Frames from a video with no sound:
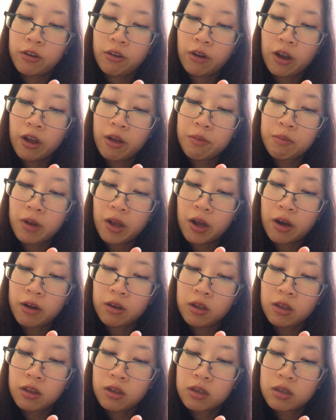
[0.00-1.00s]
gram now
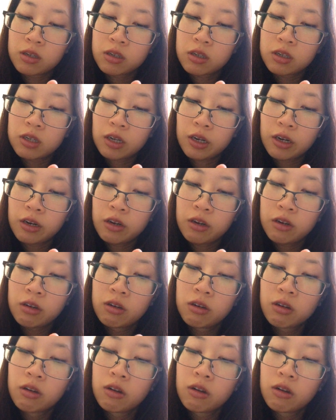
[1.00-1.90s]
in this container.